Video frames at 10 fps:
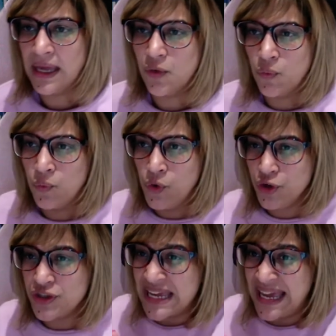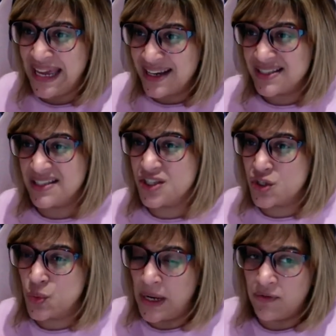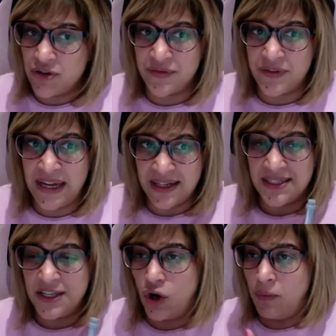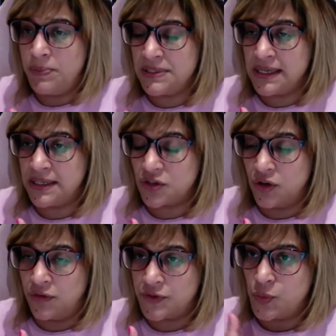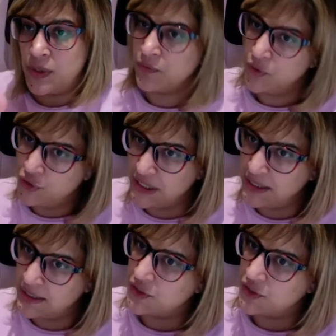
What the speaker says: Root x is the square root of x. The opposite of square rooting is to